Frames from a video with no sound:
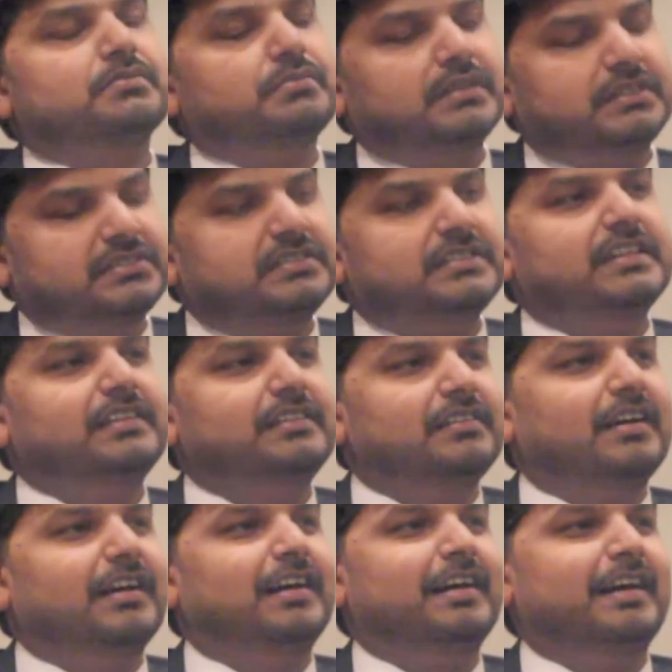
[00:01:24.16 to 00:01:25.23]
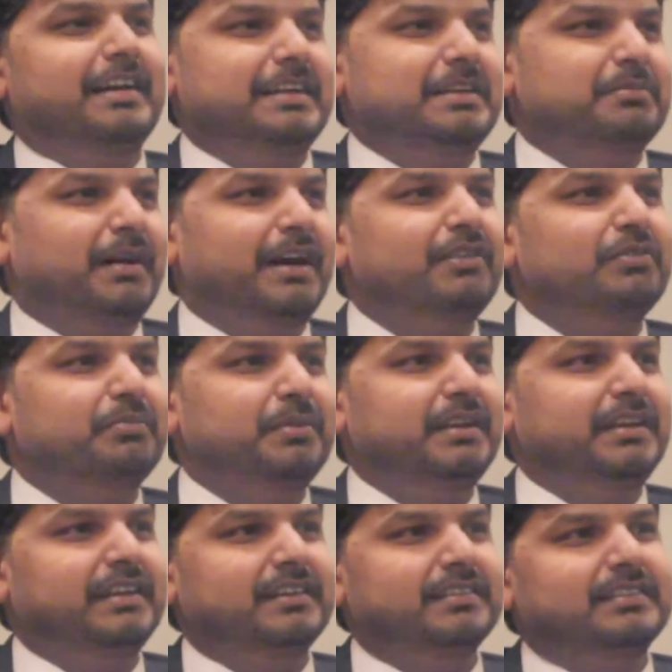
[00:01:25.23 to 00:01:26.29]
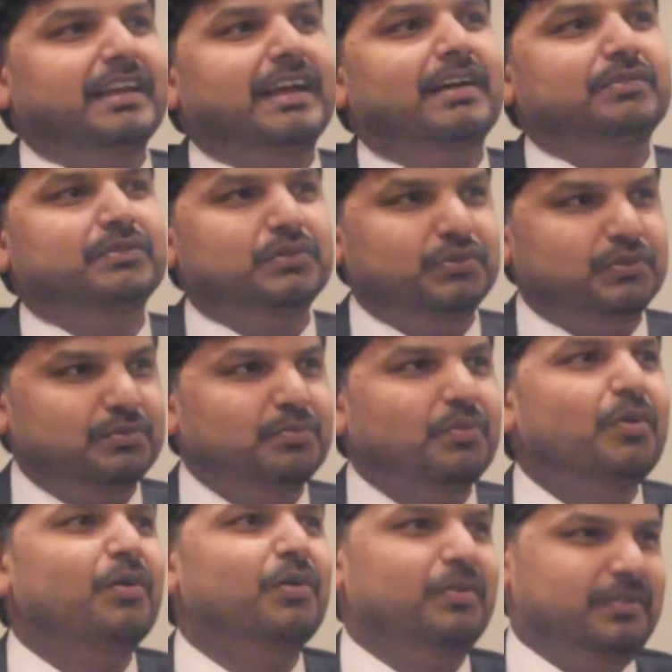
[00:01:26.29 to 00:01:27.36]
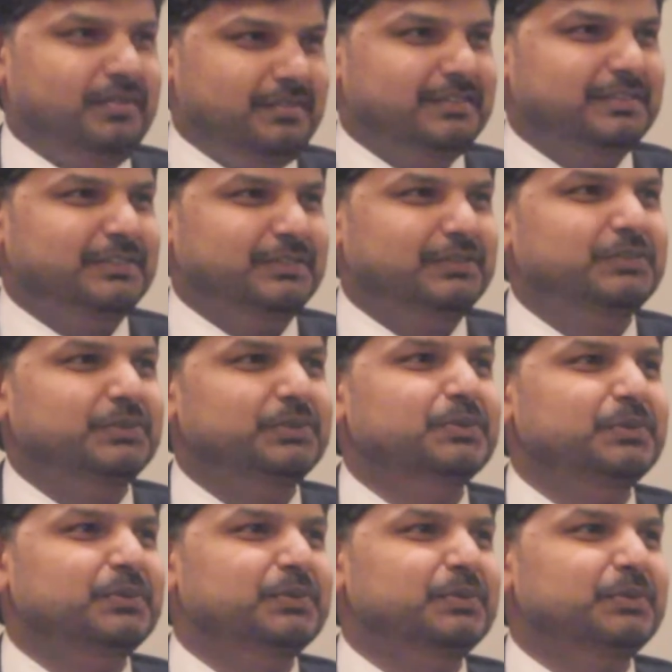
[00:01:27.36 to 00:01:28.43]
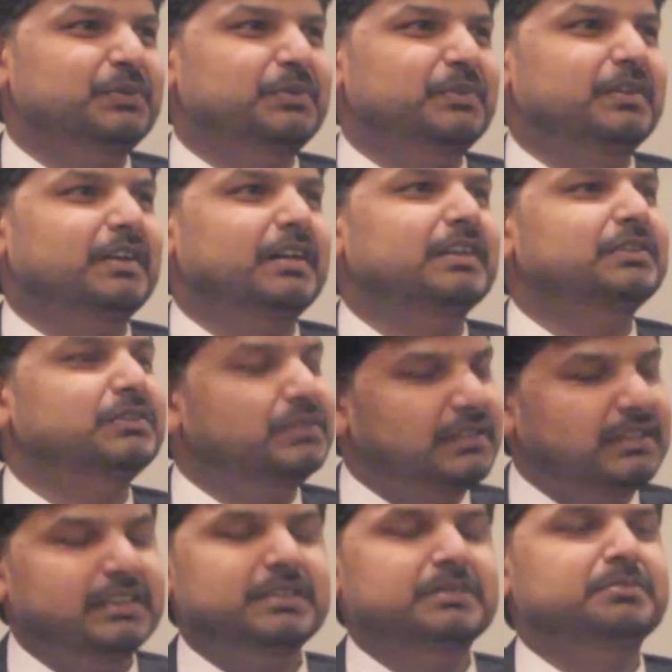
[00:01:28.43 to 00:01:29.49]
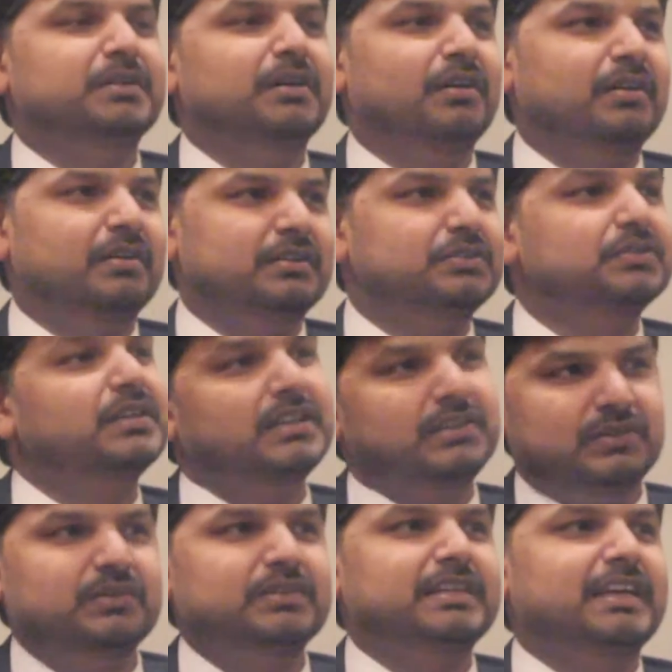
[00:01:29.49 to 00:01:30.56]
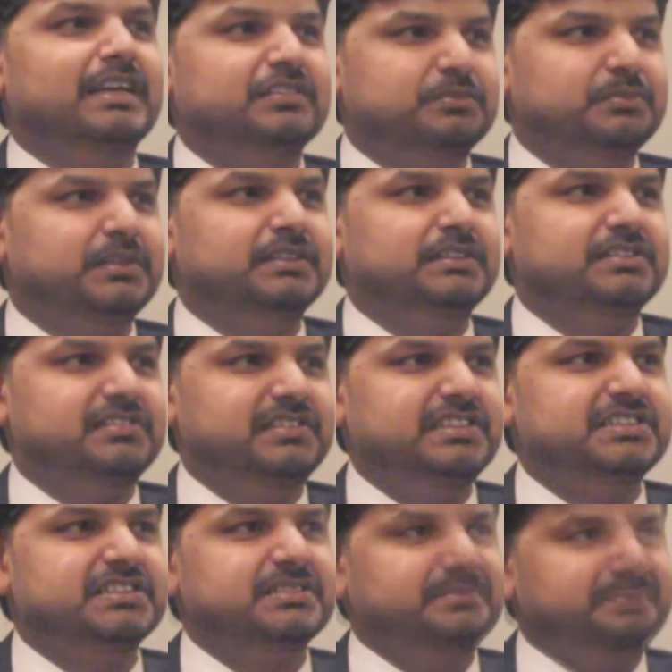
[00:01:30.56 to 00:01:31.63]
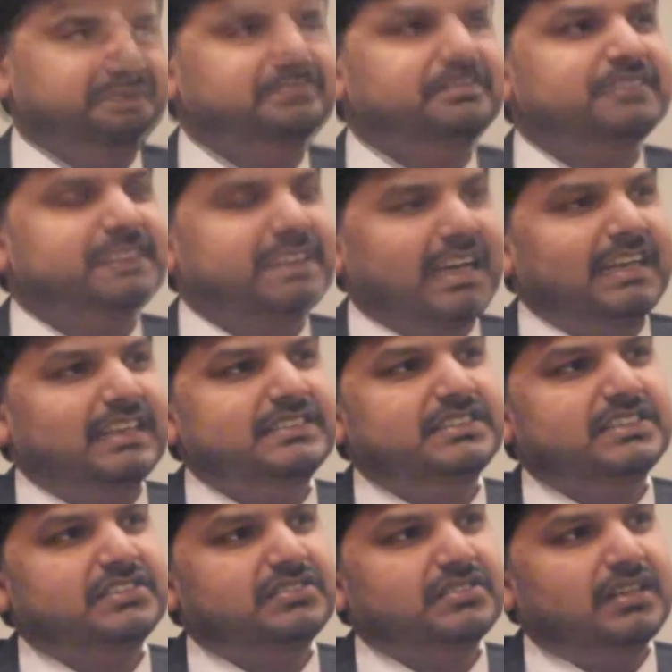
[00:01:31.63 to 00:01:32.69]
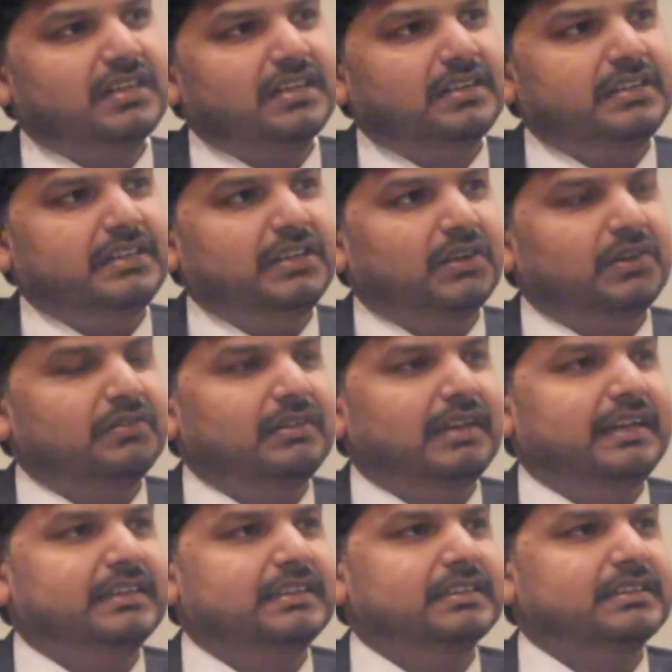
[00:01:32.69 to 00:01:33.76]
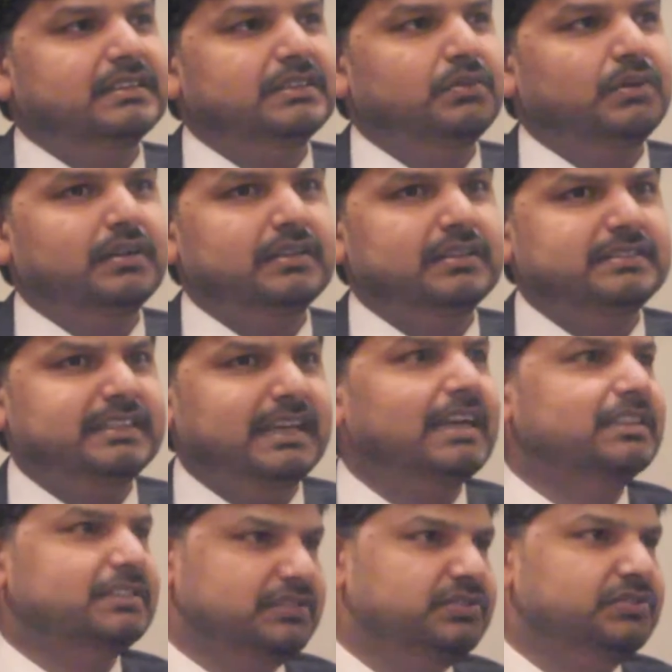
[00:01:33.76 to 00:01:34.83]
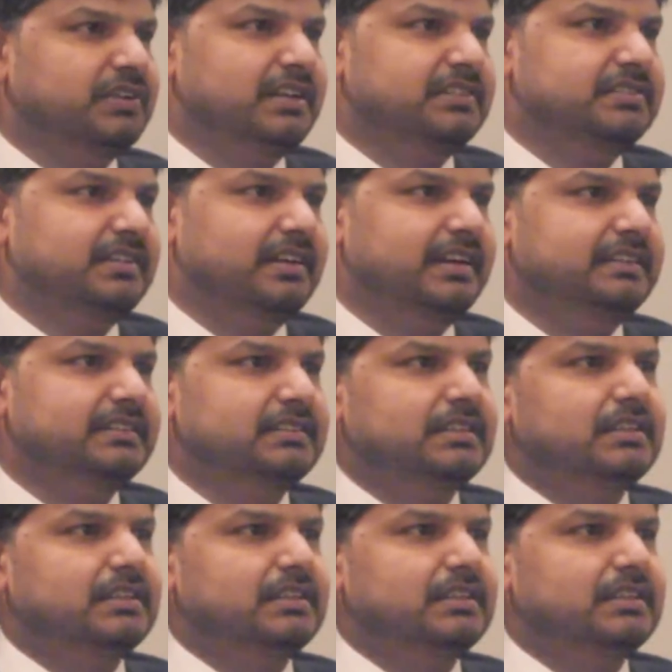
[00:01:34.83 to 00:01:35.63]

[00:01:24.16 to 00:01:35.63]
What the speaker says: But still, in my opinion, they have to do more to curb or to control the asthma in this region. The challenges, what are the challenges we asked, right?